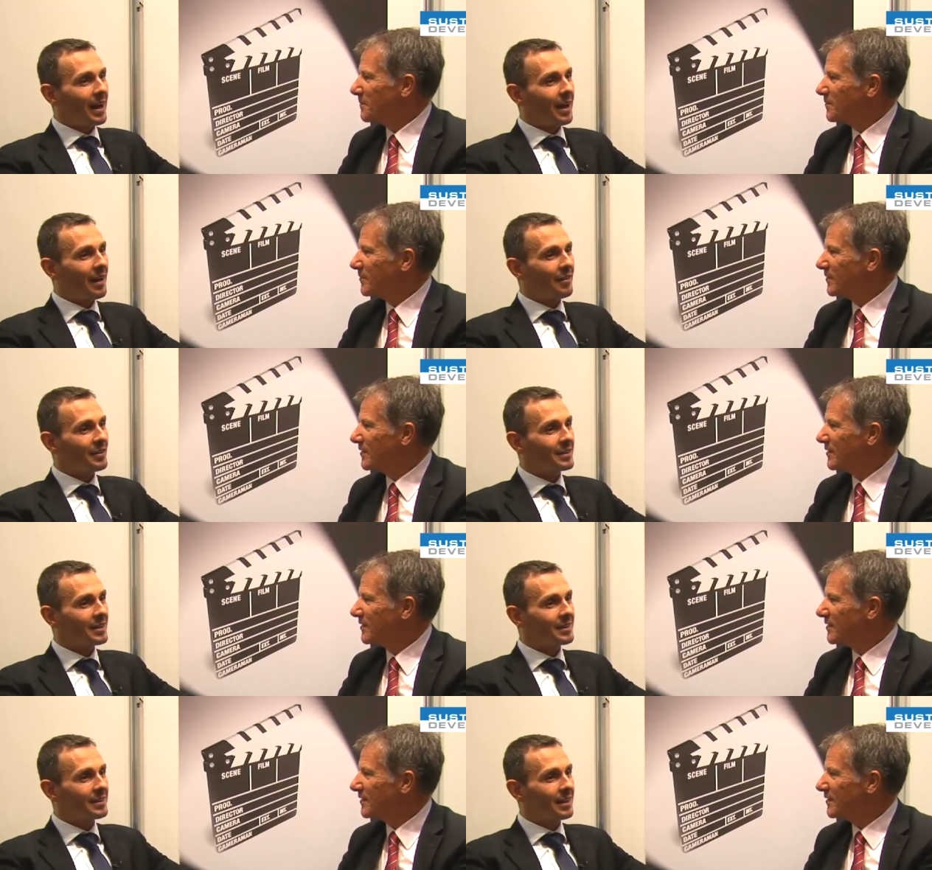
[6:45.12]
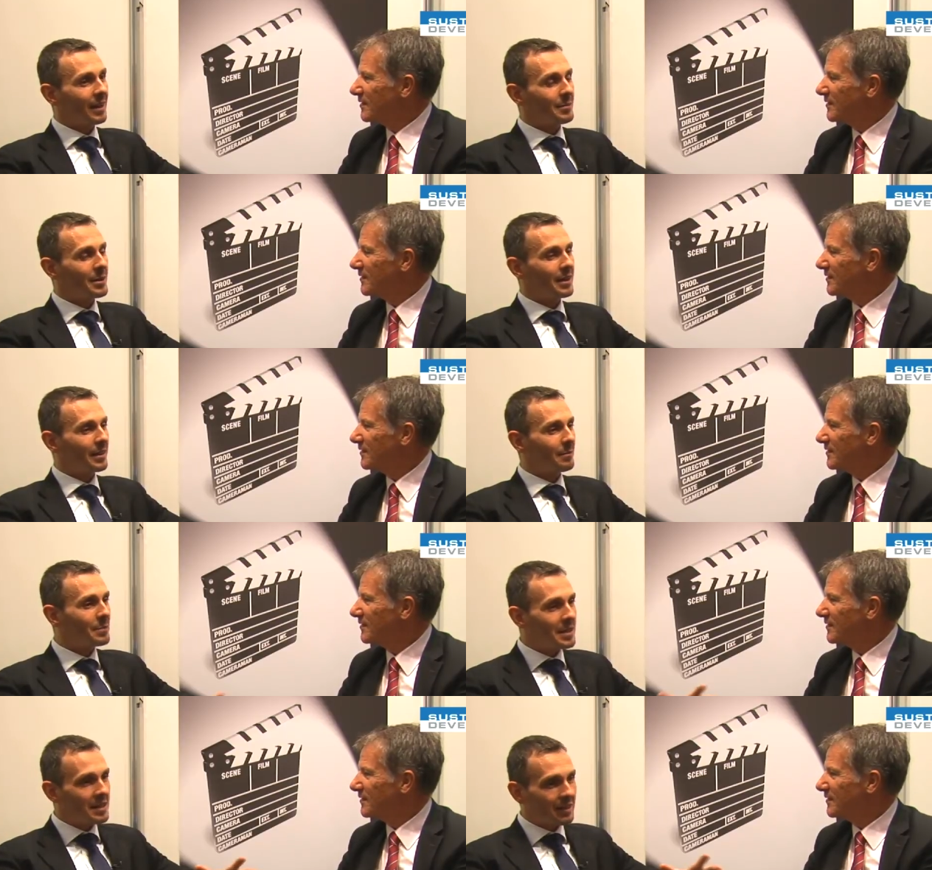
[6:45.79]
Speaker 1: I think that I mean
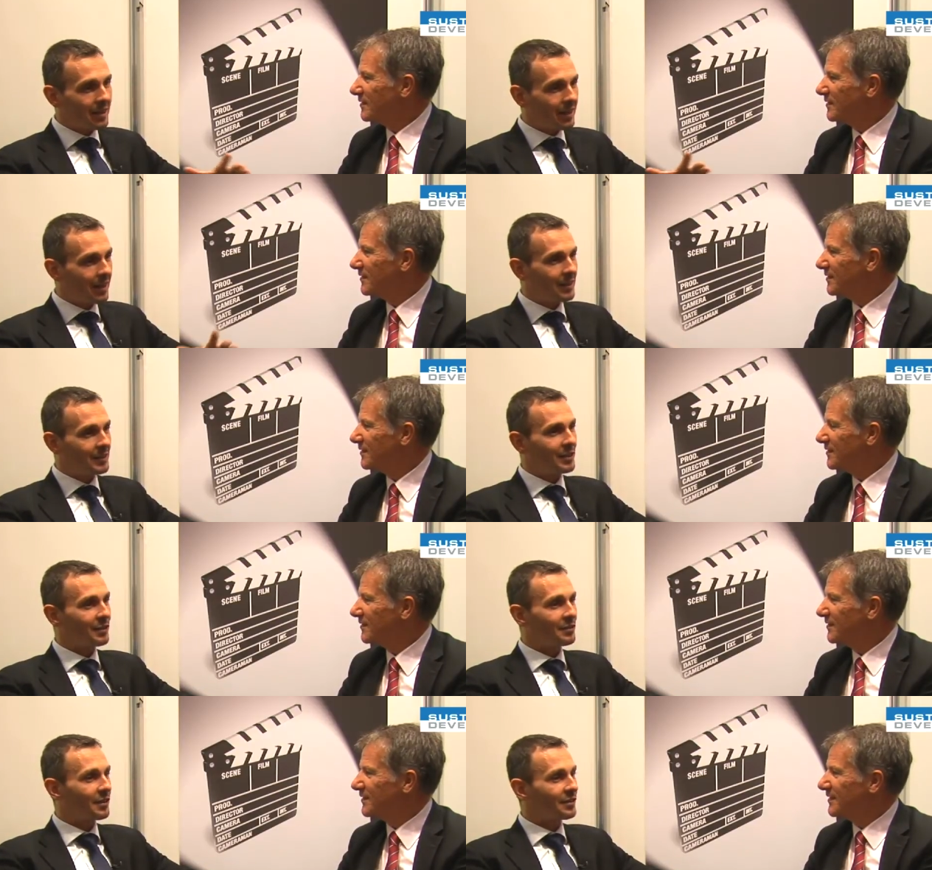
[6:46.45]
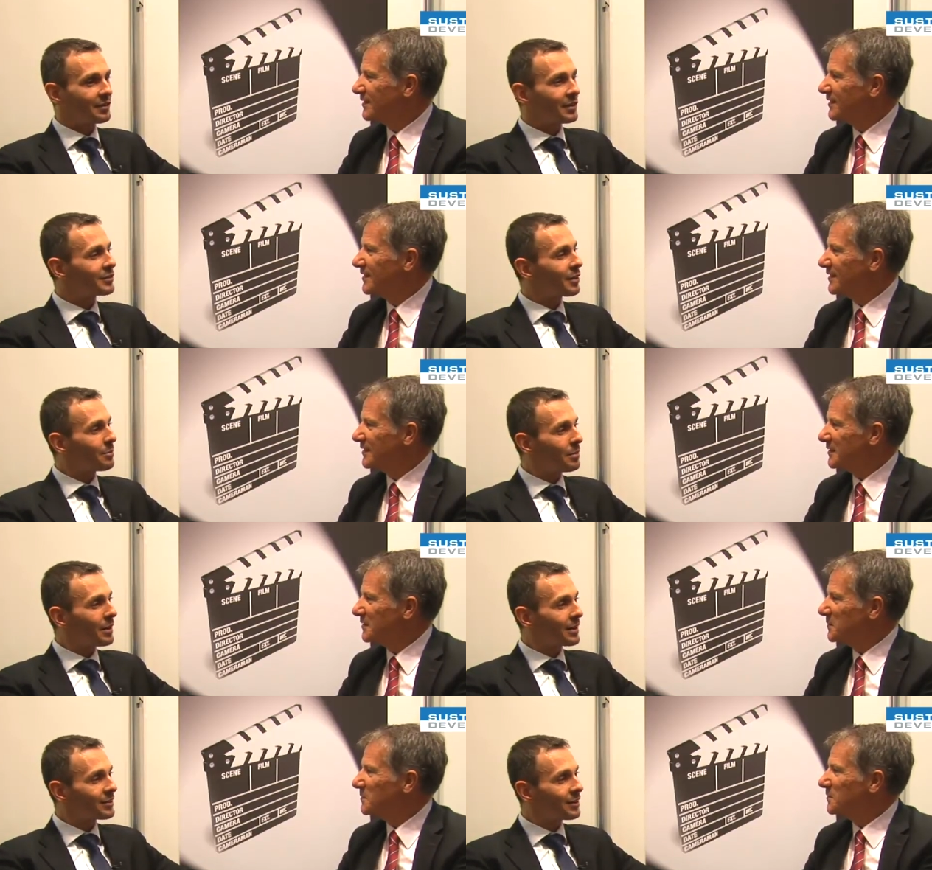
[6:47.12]
being in this central
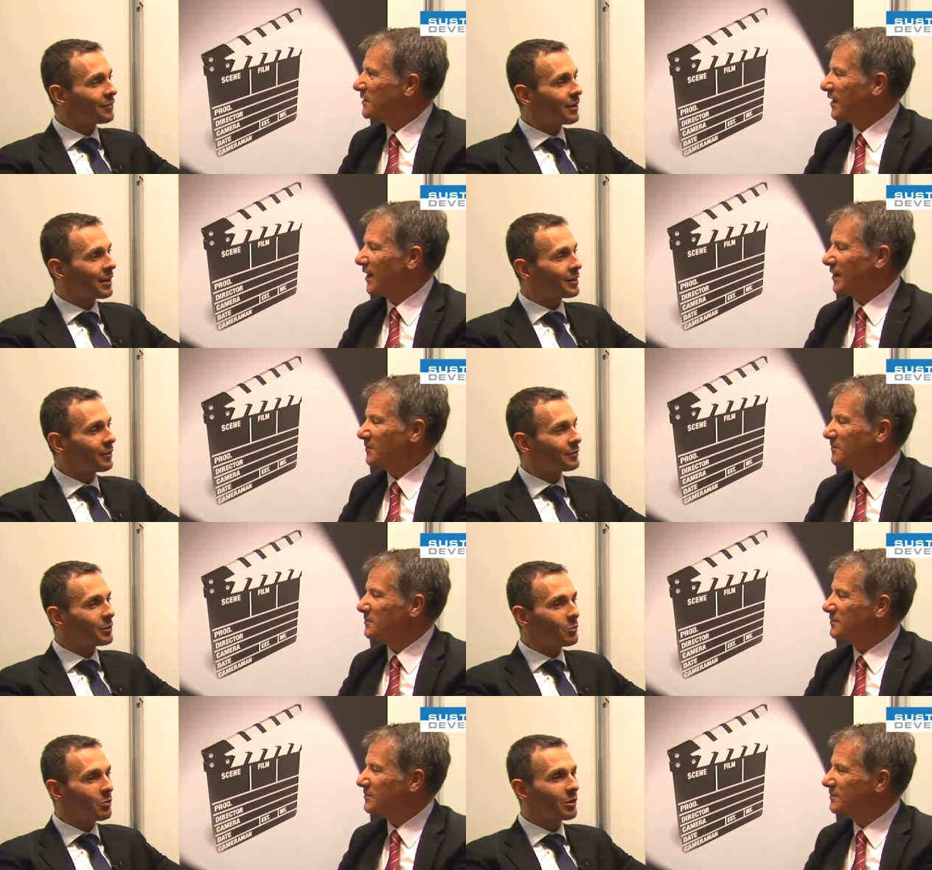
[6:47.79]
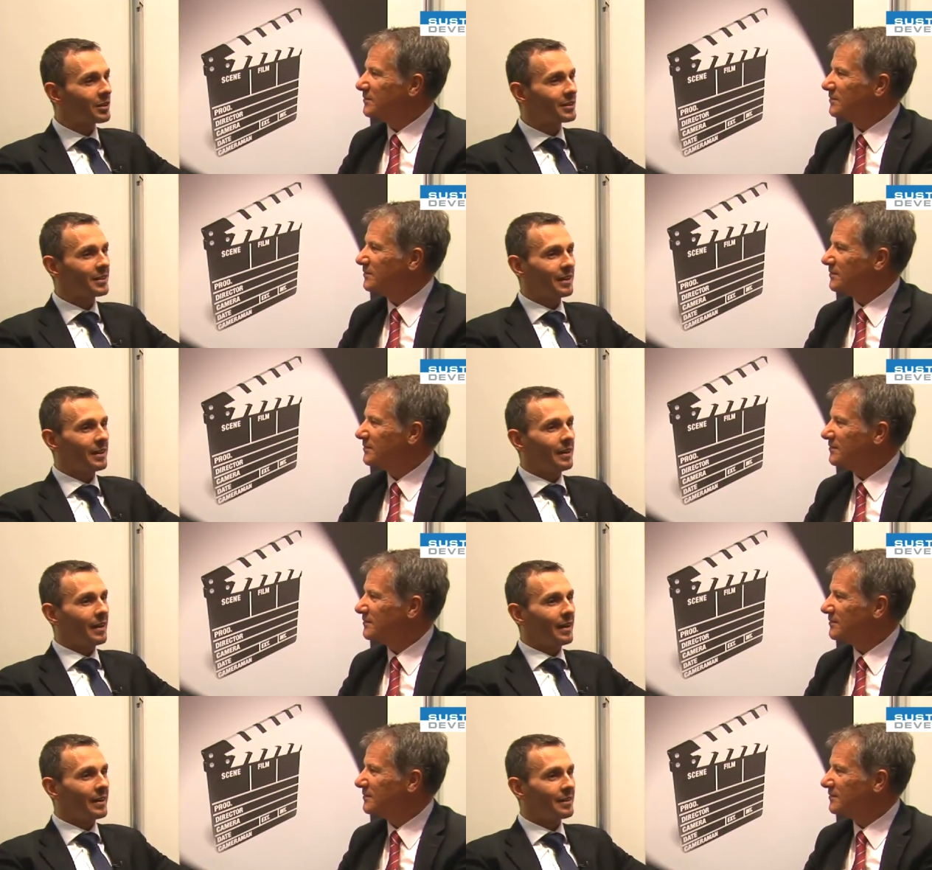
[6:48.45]
part, if yeah. like, of the world,
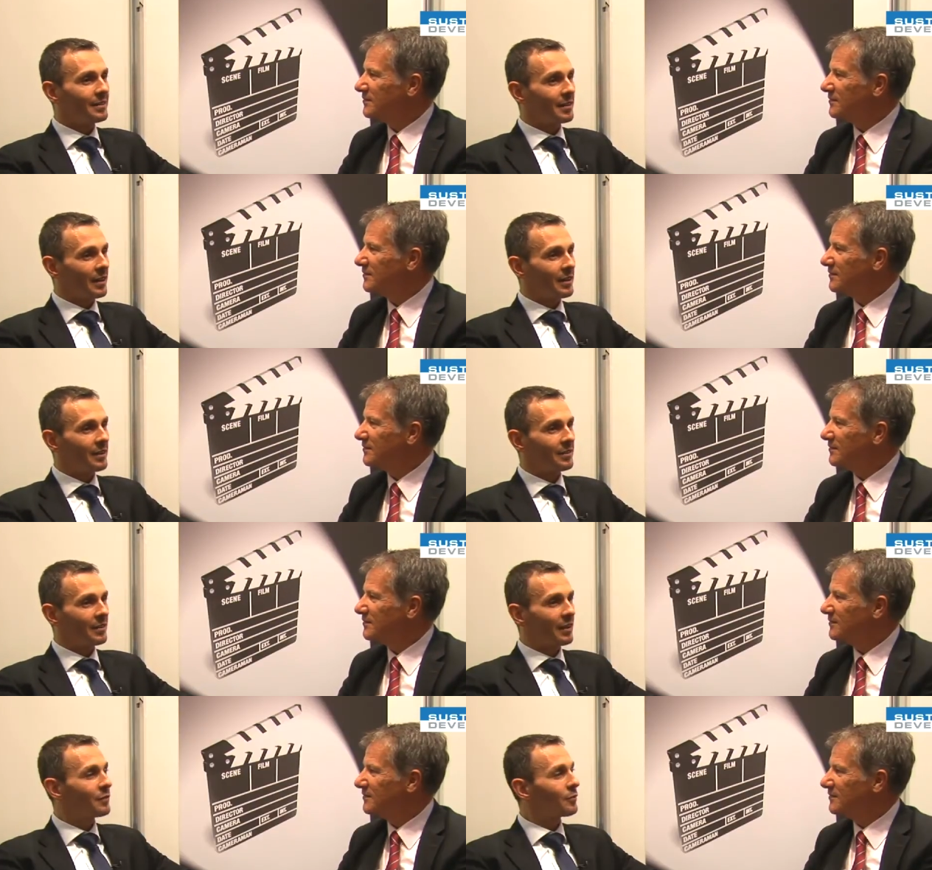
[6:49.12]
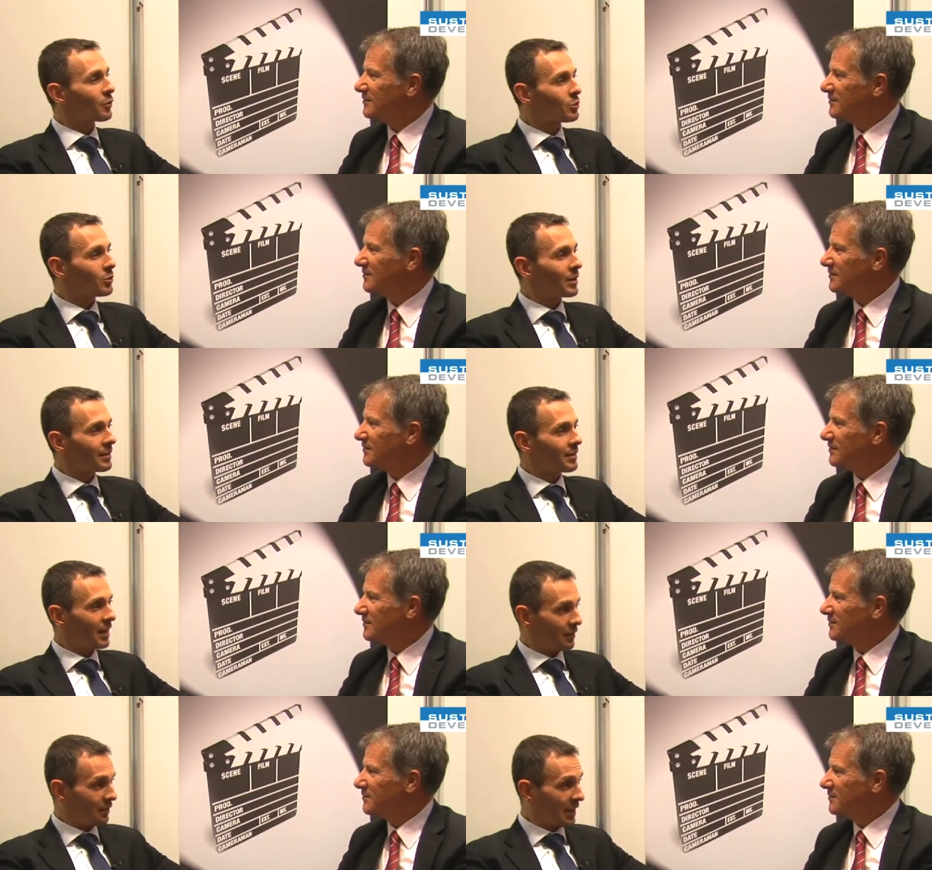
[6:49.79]
it's, it's, it's for sure it's an
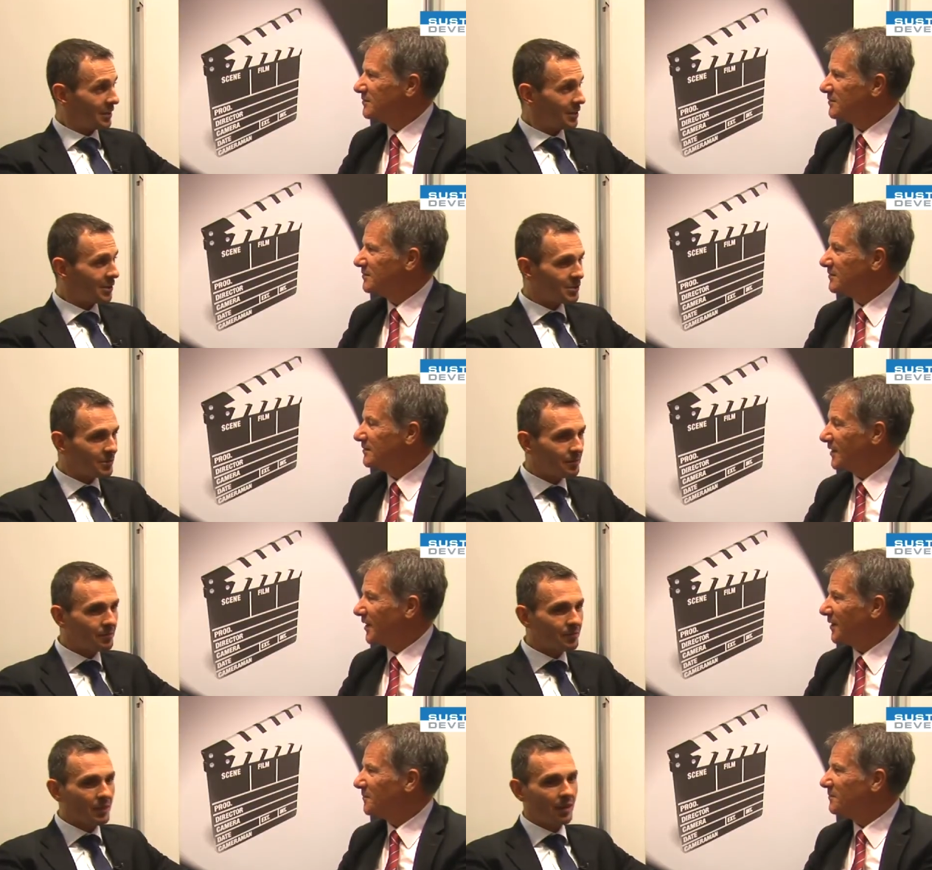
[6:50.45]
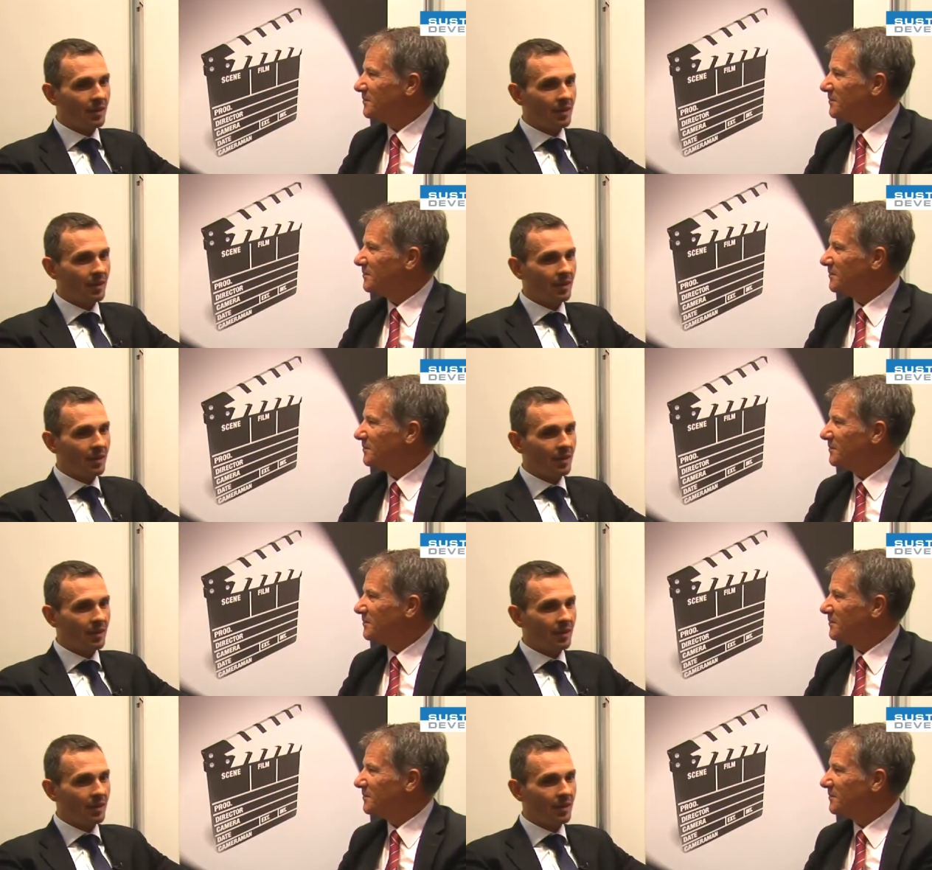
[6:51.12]
advantage. Yeah.